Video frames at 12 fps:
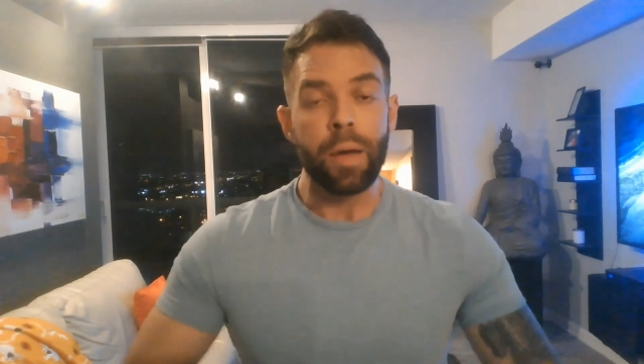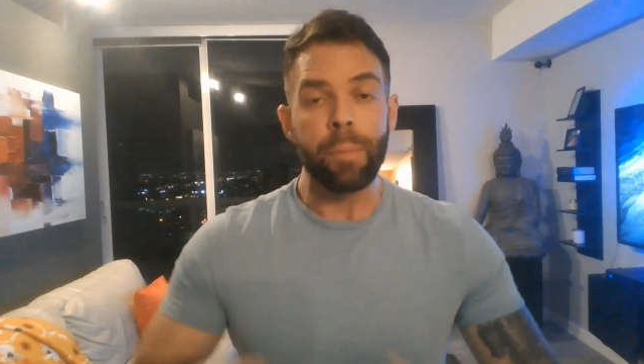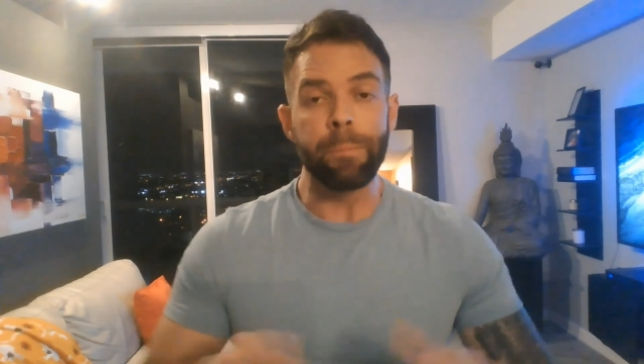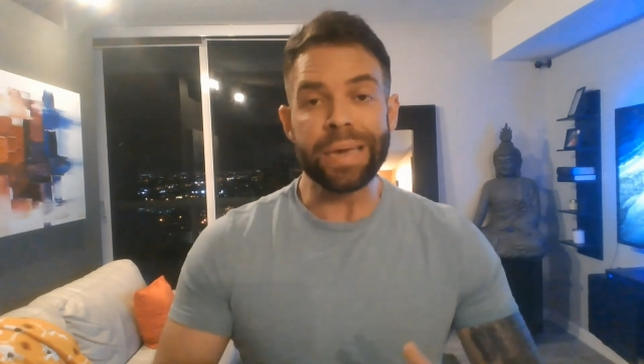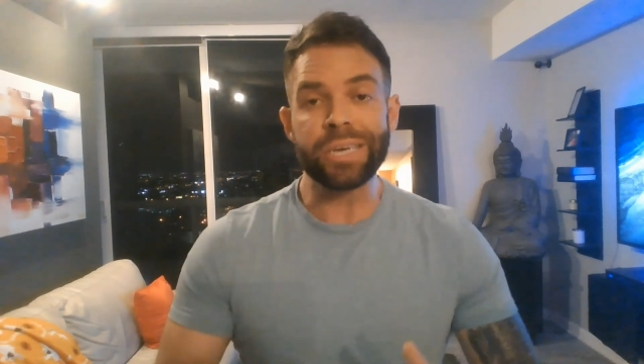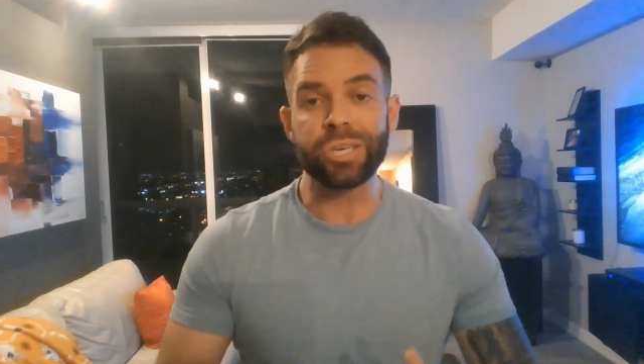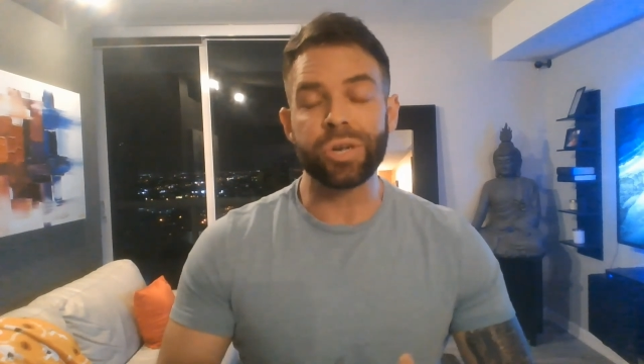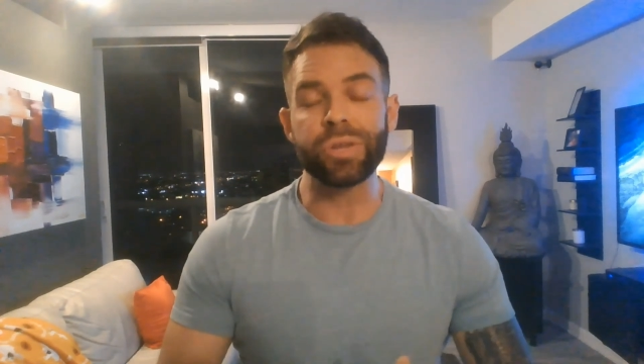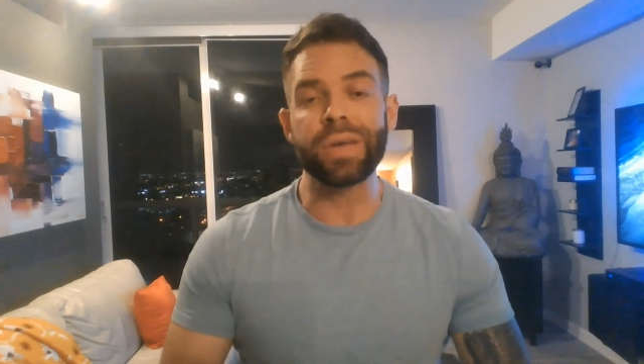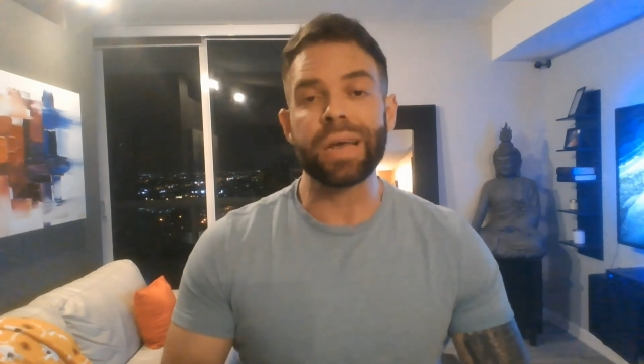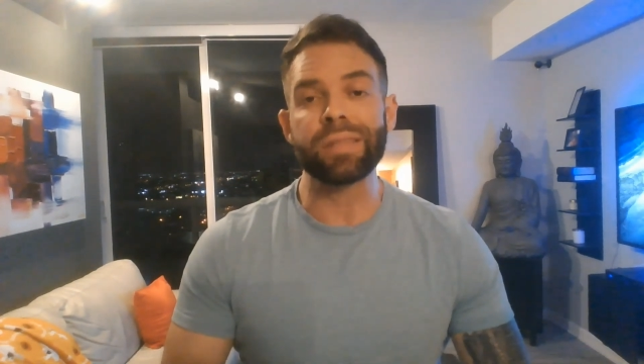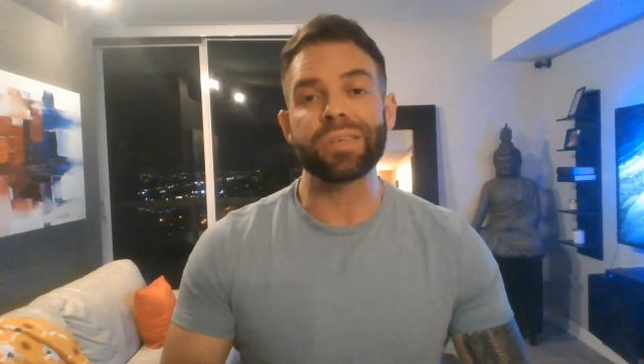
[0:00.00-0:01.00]
Make sure
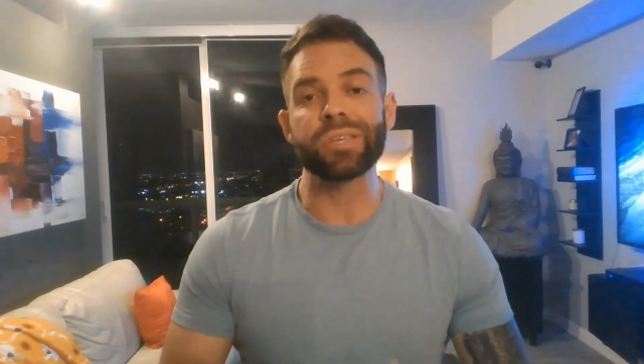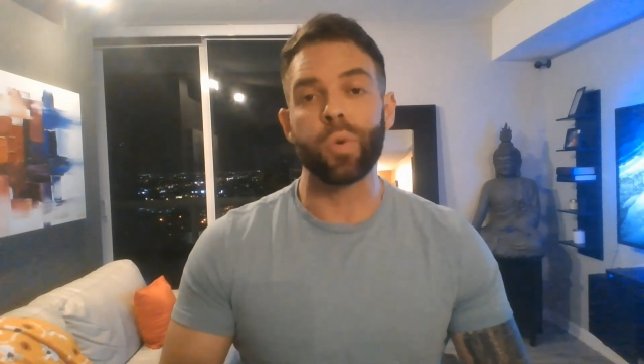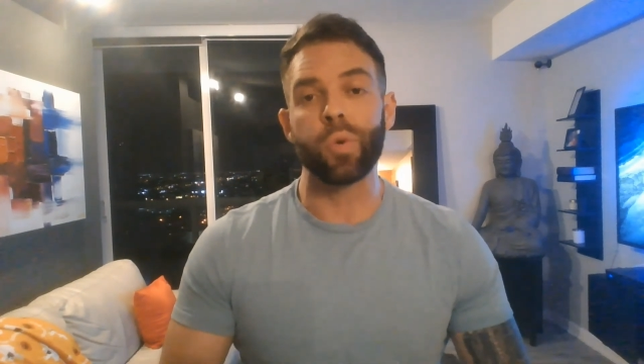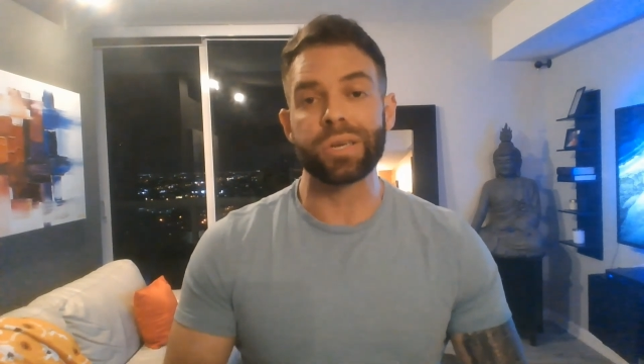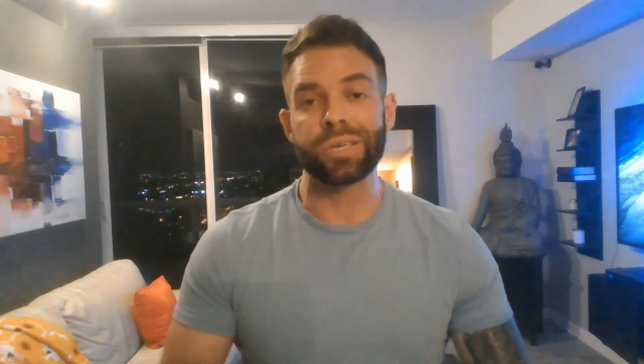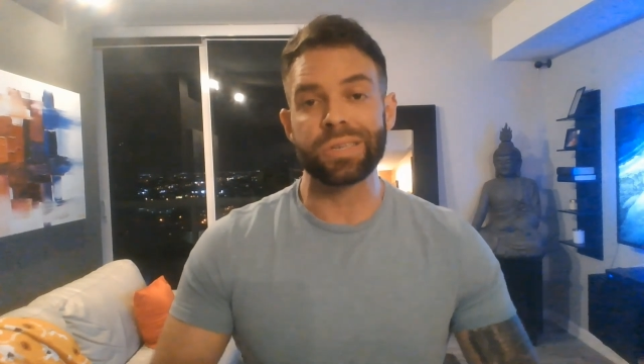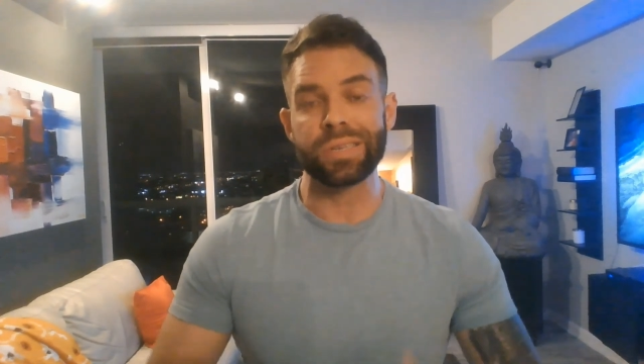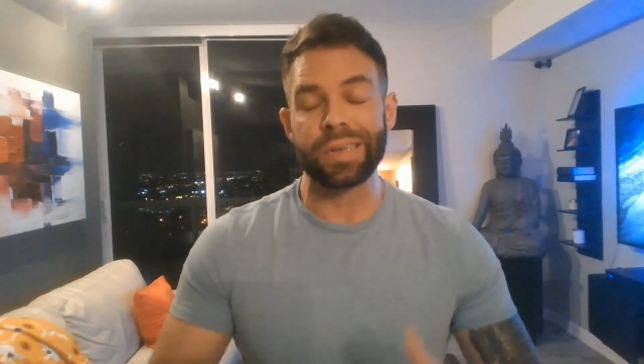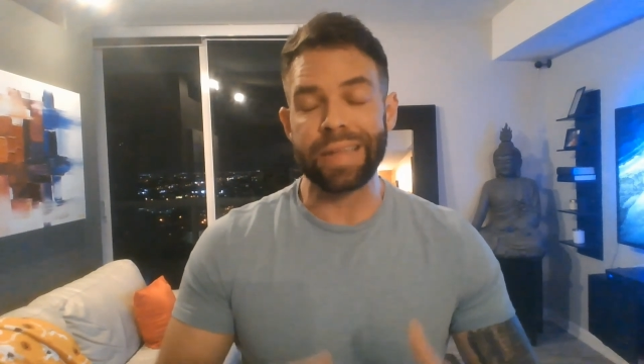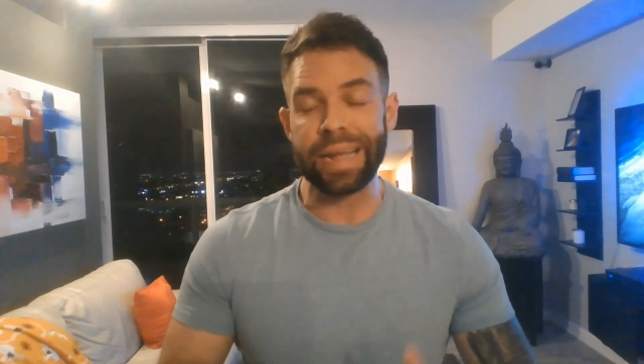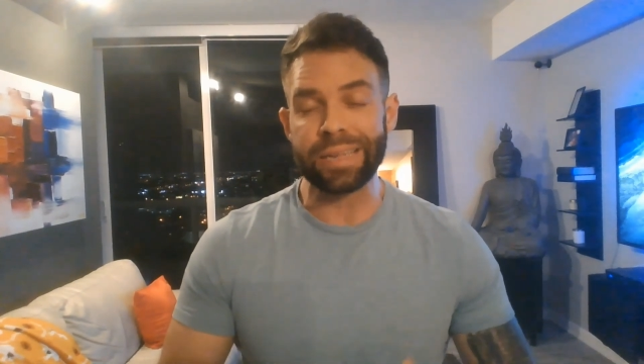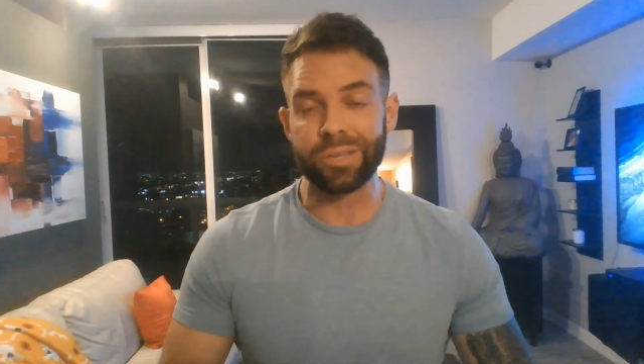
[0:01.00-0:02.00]
you get these questions
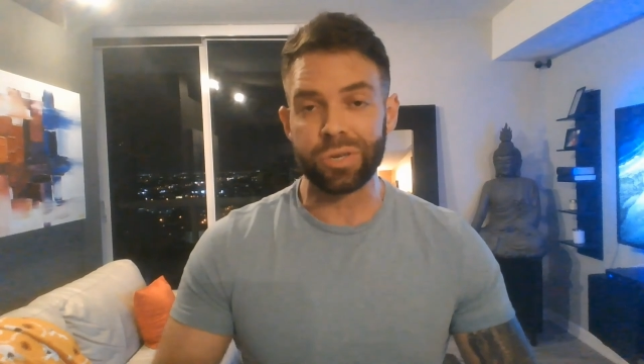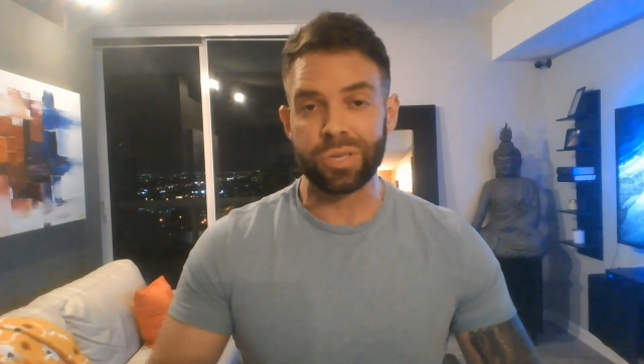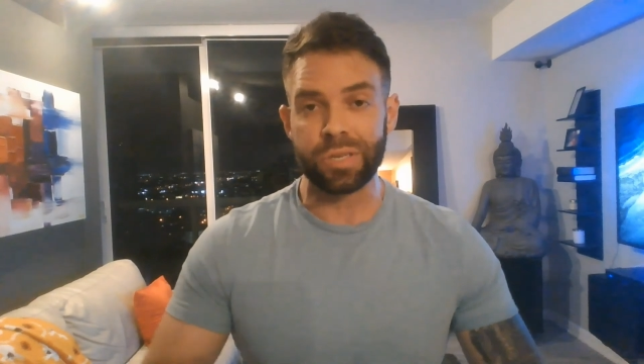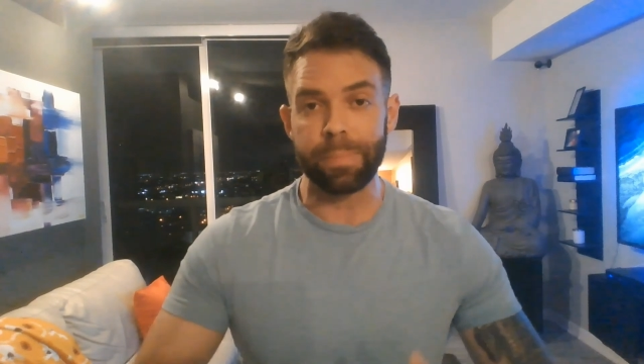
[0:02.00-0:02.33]
and answers